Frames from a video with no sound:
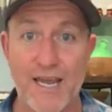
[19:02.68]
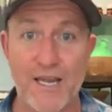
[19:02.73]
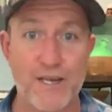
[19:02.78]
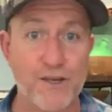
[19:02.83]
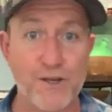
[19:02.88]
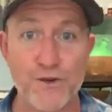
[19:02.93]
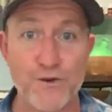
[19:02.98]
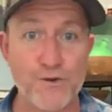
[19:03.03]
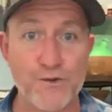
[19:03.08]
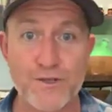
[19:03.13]

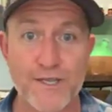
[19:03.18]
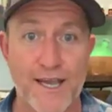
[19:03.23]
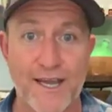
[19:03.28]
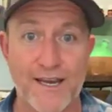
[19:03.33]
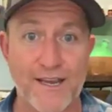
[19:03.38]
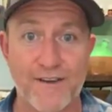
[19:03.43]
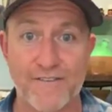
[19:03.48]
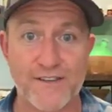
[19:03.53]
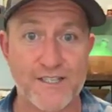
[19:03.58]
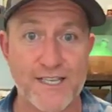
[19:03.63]
can't use
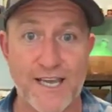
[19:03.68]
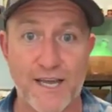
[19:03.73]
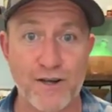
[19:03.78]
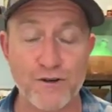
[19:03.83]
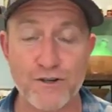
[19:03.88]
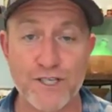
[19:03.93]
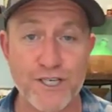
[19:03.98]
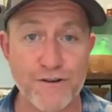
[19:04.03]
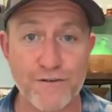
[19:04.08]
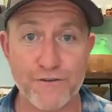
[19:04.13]
any of its
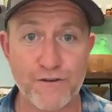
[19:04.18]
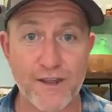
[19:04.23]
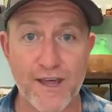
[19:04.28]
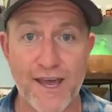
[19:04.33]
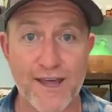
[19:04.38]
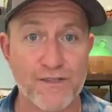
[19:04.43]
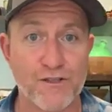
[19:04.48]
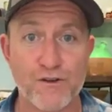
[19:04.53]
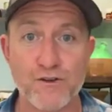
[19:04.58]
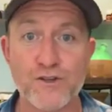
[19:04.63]
energy for
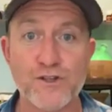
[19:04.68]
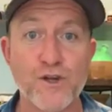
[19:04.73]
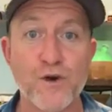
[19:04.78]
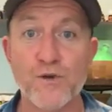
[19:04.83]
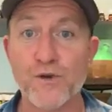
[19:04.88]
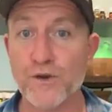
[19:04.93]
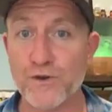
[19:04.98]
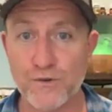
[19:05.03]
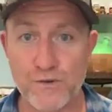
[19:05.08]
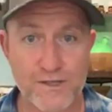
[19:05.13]
that. There's
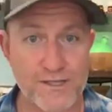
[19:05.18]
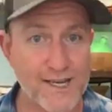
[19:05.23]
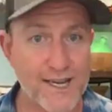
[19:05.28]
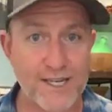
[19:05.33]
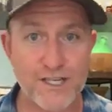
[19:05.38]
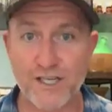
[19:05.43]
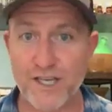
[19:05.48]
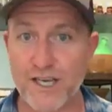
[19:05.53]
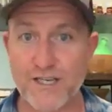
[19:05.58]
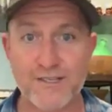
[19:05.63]
no use
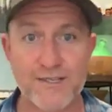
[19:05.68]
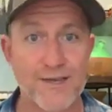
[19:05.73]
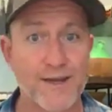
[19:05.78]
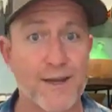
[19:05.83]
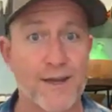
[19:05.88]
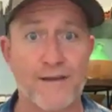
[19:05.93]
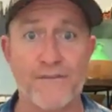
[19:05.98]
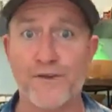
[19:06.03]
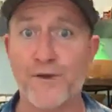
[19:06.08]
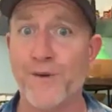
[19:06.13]

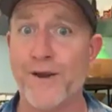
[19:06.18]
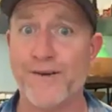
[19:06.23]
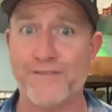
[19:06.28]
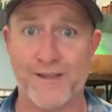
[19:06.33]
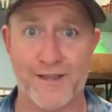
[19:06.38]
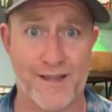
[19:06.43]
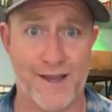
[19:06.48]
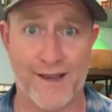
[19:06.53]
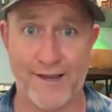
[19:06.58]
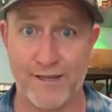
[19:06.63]
digesting if you
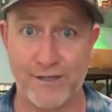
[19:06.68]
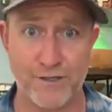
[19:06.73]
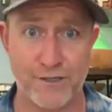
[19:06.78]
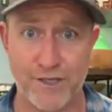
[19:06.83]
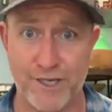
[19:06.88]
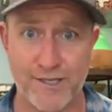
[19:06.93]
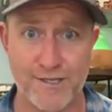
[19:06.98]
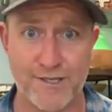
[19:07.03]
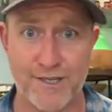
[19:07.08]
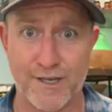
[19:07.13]
have a lion
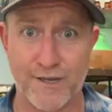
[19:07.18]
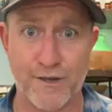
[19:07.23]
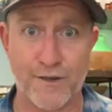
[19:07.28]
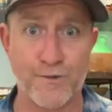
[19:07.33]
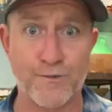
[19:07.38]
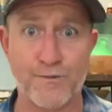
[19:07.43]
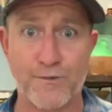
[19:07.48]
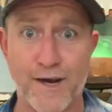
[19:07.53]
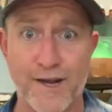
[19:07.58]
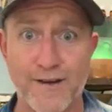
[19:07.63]
chasing
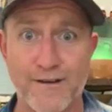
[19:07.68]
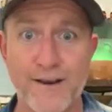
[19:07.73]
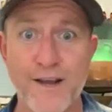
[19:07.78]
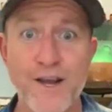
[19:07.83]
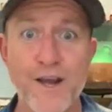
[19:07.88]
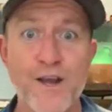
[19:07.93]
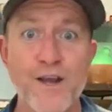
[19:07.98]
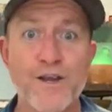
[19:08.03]
you, right?